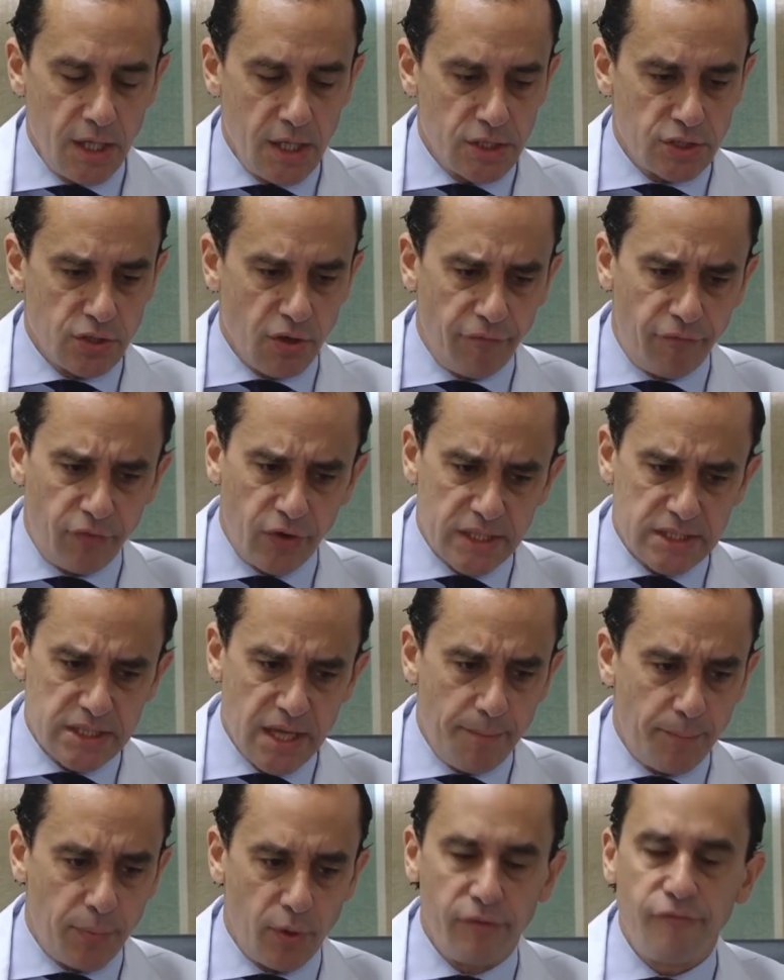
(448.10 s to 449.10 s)
So for
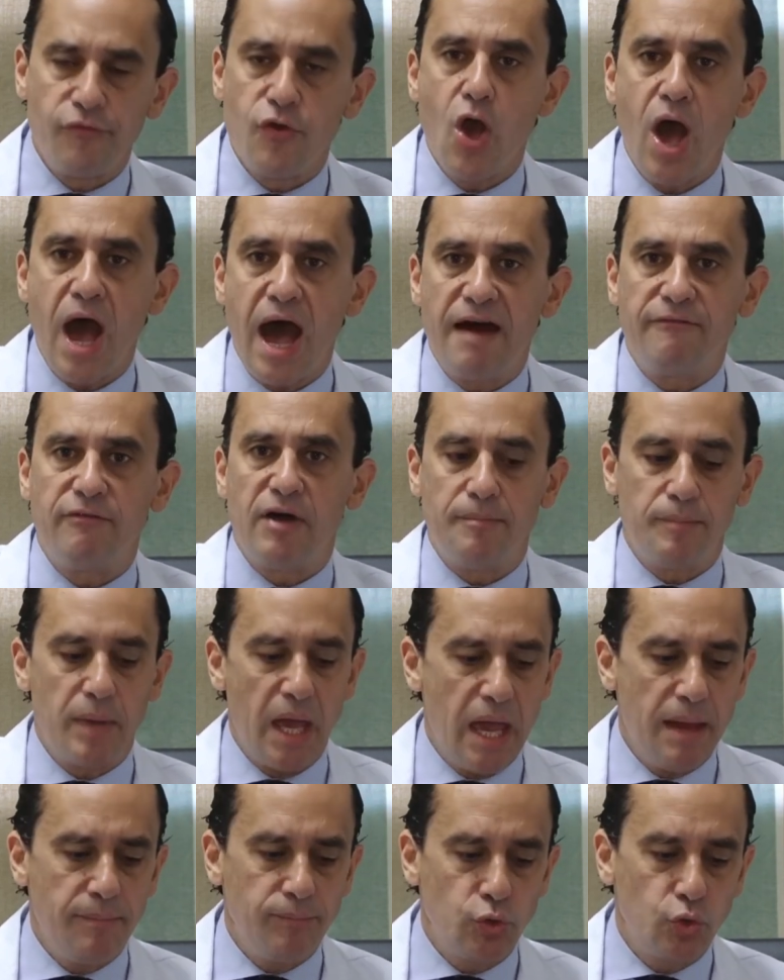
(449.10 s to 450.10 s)
example, if you have an
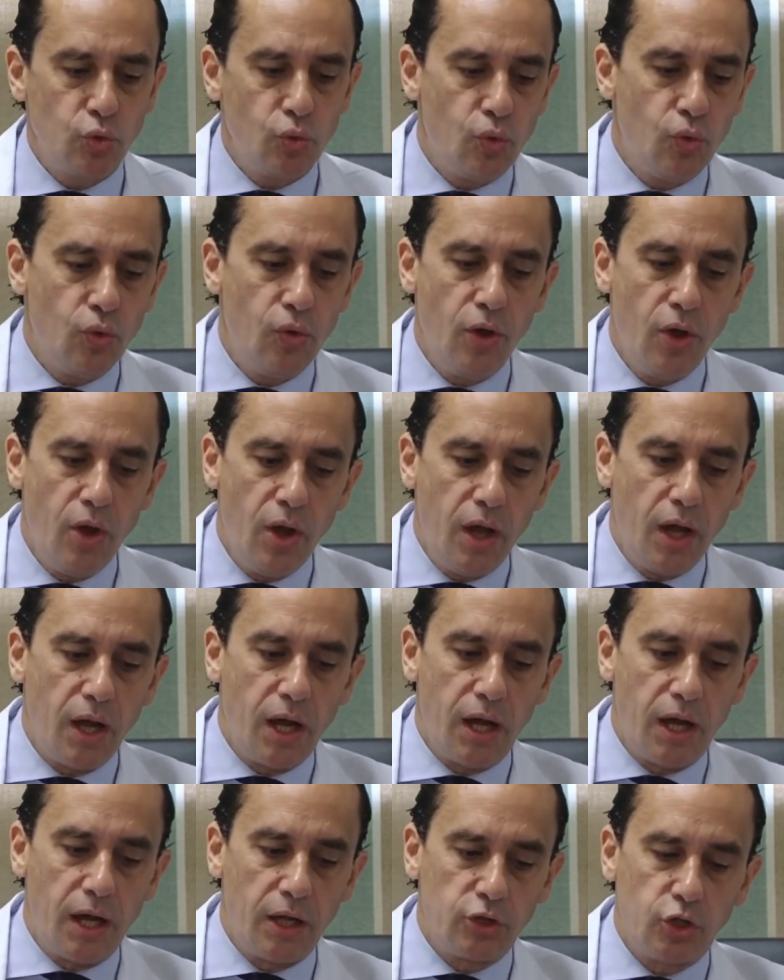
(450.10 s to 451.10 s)

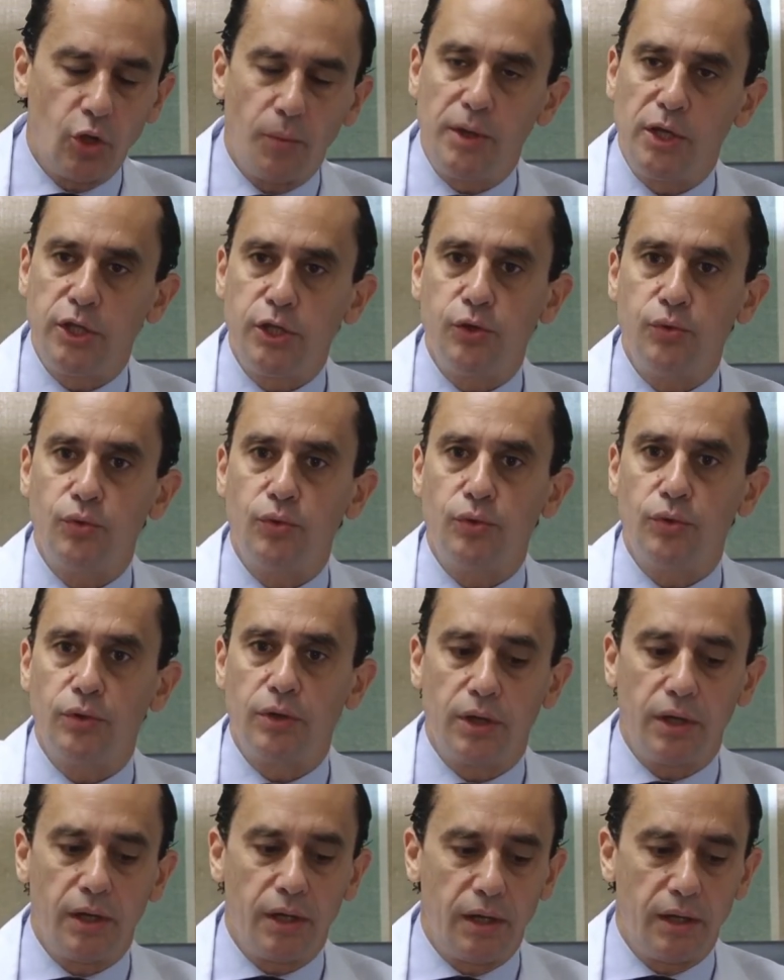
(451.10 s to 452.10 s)

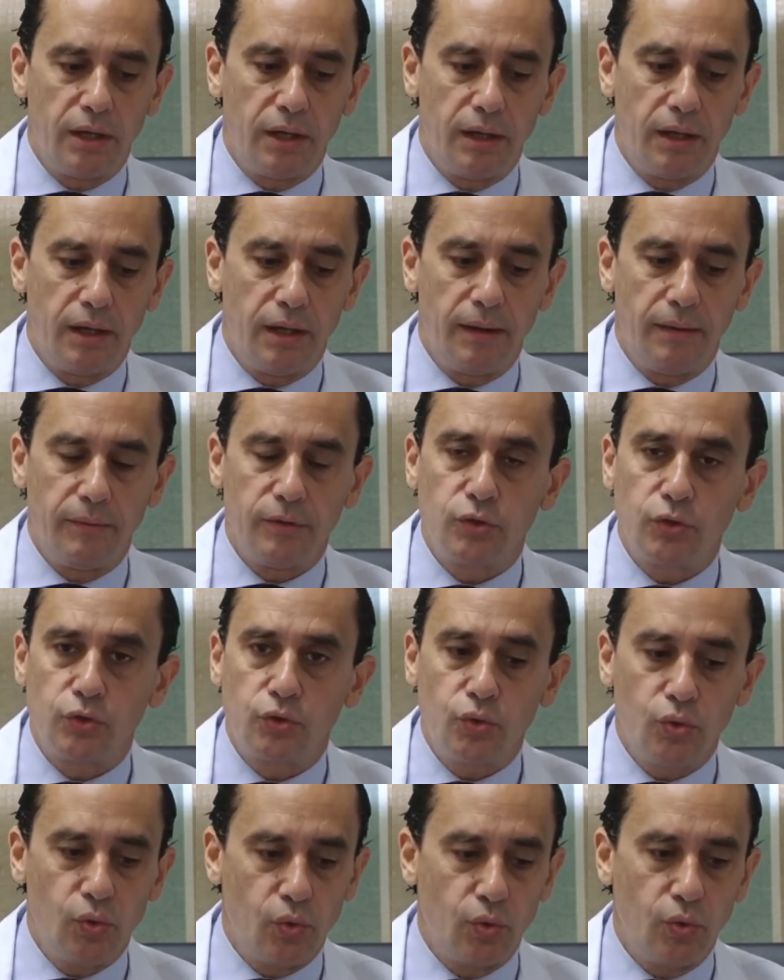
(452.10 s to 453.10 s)

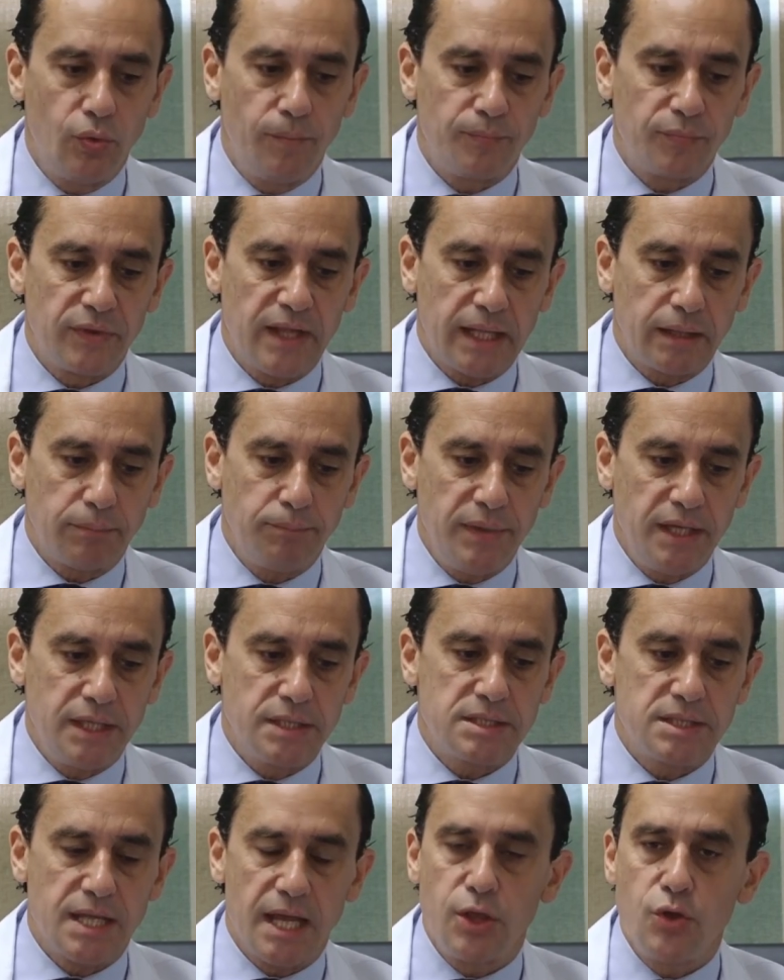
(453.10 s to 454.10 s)
M2W2, that
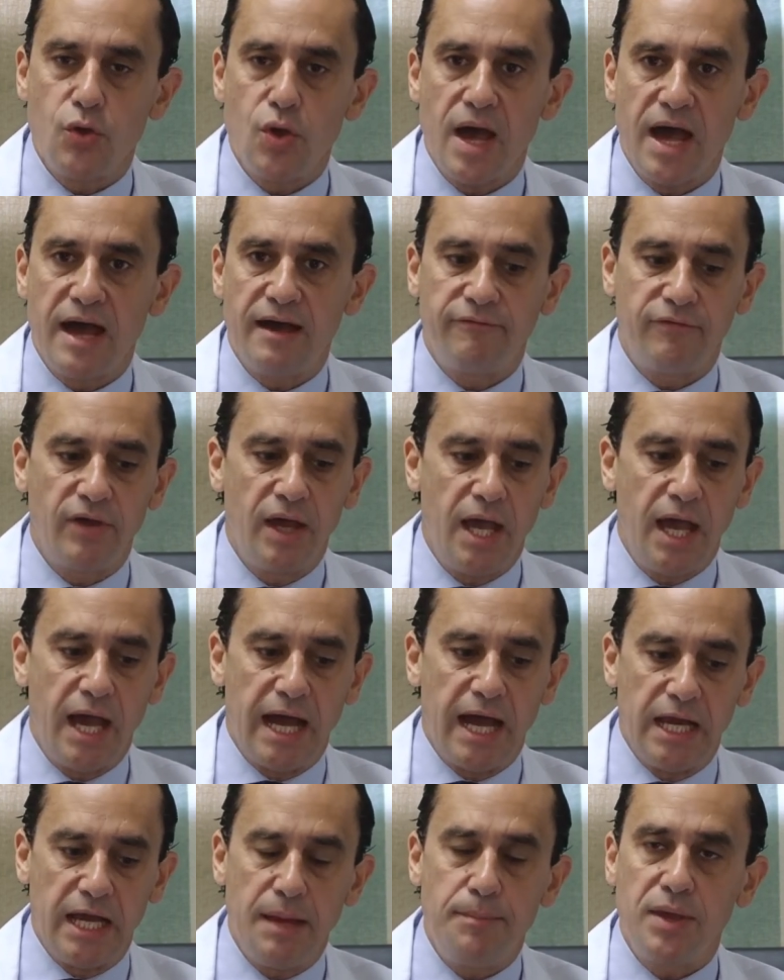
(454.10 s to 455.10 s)
means that you have
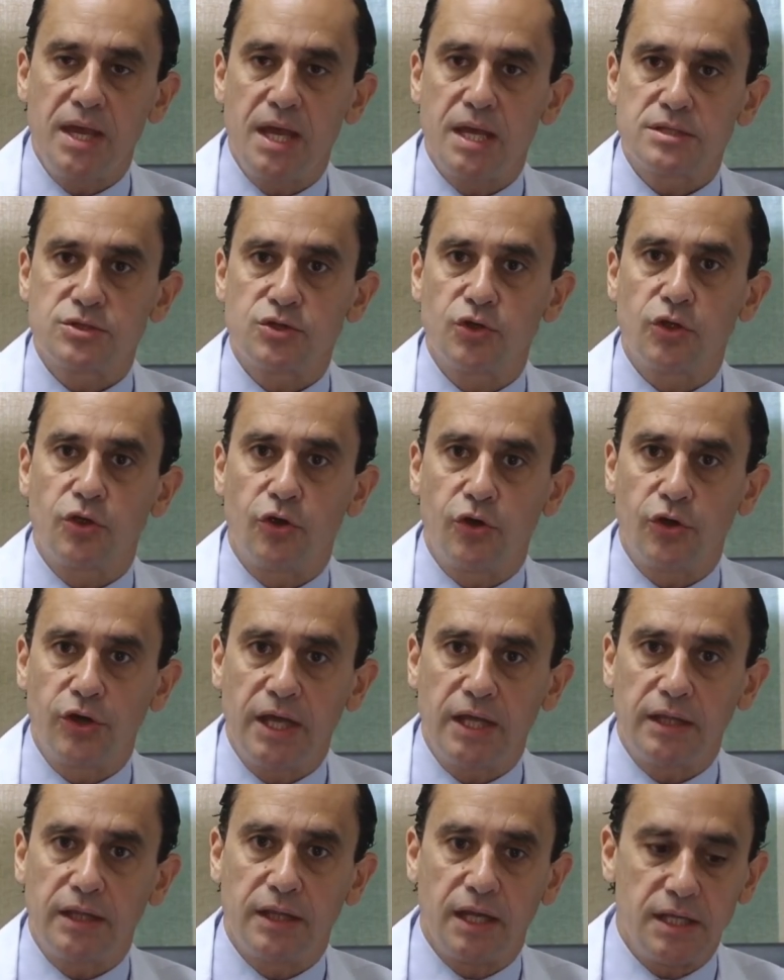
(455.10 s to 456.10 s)
an epigastric
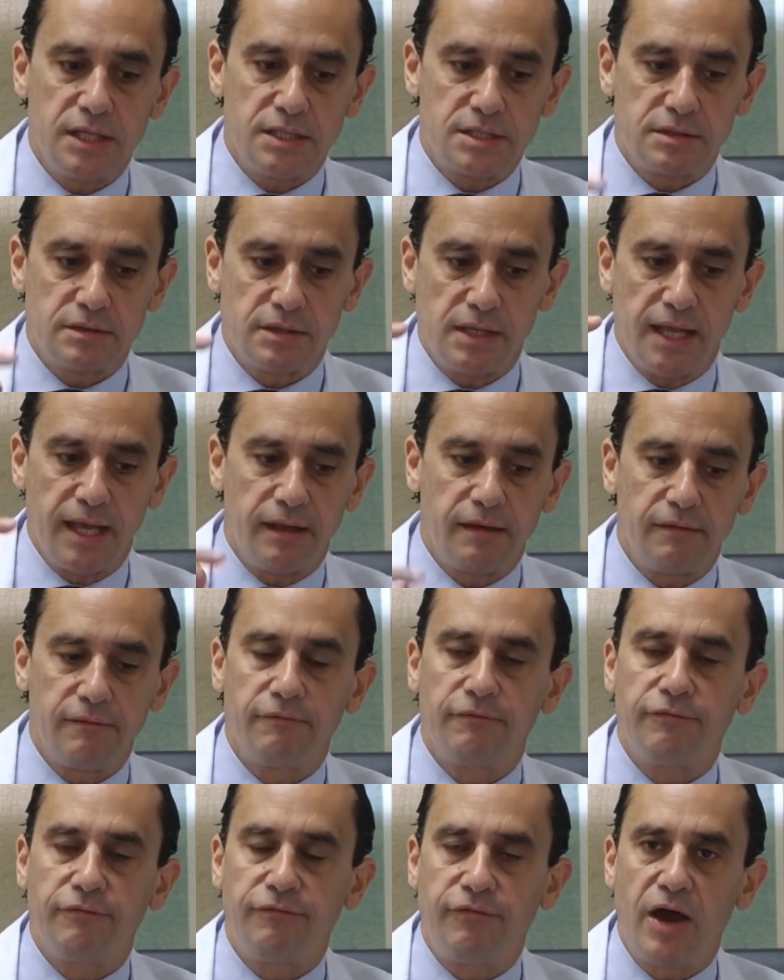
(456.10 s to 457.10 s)
hernia that is like
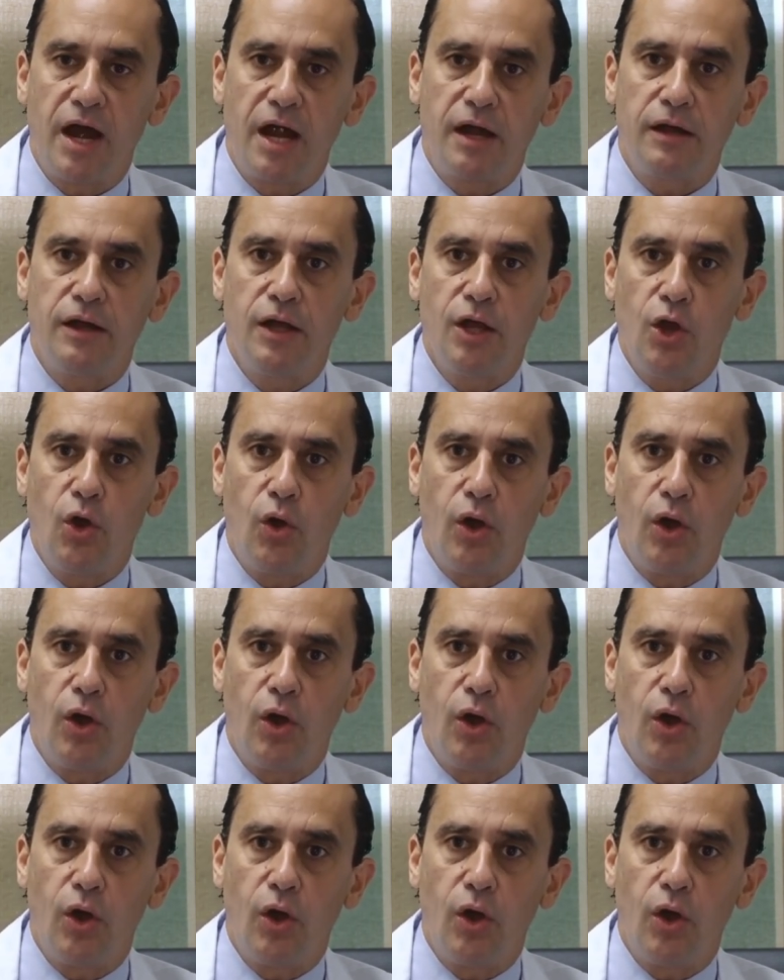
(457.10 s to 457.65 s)
far